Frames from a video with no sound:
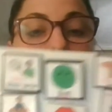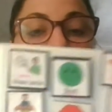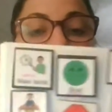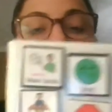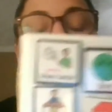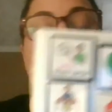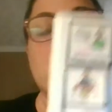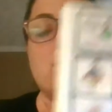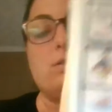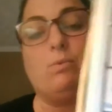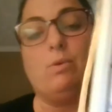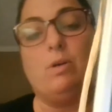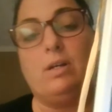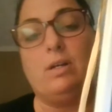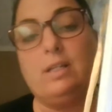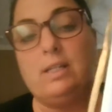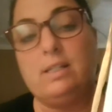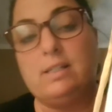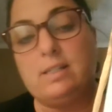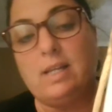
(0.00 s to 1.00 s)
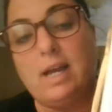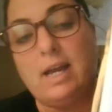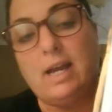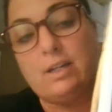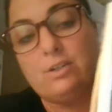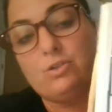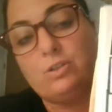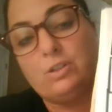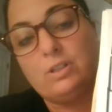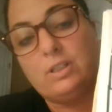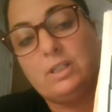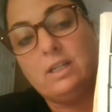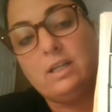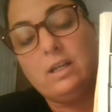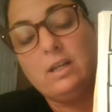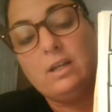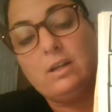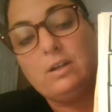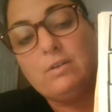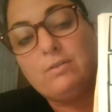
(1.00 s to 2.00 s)
This one is actually
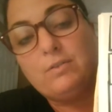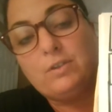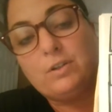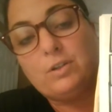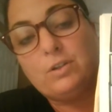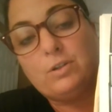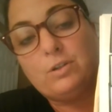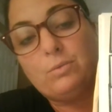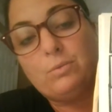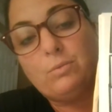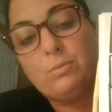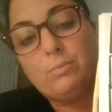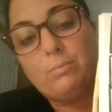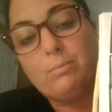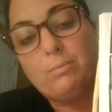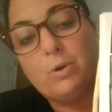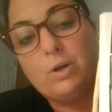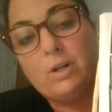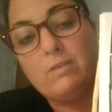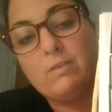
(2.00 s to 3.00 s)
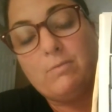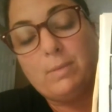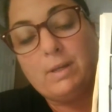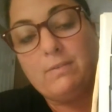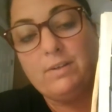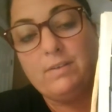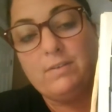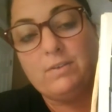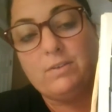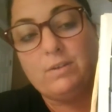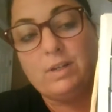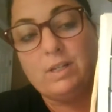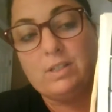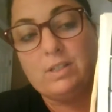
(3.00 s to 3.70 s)
for one of my 5th grade